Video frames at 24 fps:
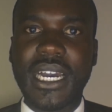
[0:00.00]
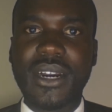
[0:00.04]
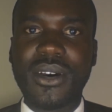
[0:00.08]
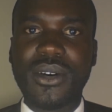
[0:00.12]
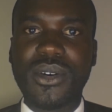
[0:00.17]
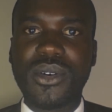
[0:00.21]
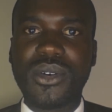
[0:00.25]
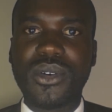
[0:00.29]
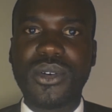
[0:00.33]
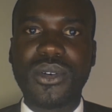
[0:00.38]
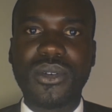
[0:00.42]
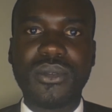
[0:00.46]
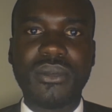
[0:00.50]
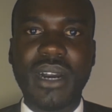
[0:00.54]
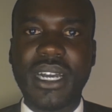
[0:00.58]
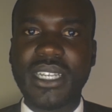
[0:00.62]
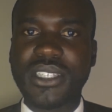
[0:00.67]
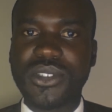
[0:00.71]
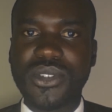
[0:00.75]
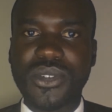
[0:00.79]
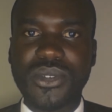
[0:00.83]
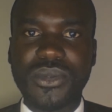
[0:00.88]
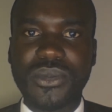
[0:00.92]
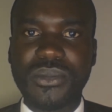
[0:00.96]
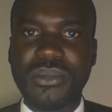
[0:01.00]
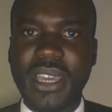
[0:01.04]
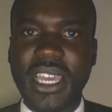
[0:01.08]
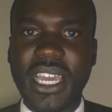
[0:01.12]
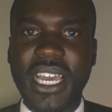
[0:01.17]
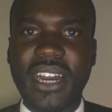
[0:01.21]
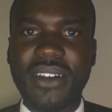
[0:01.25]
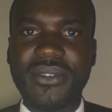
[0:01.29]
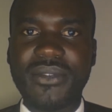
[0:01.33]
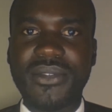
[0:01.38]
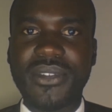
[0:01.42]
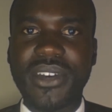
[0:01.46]
or as you may
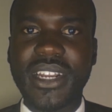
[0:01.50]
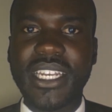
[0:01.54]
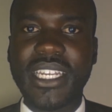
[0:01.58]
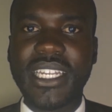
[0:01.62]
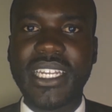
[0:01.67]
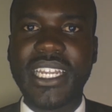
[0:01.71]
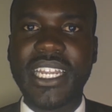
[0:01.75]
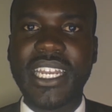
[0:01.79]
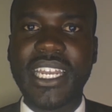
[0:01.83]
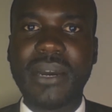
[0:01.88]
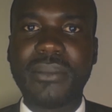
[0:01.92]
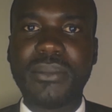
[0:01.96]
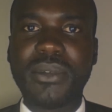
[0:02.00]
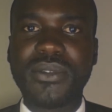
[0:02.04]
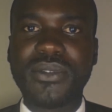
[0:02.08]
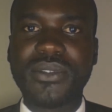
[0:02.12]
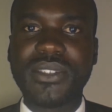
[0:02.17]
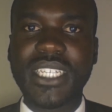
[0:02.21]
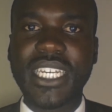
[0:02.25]
have read in a number of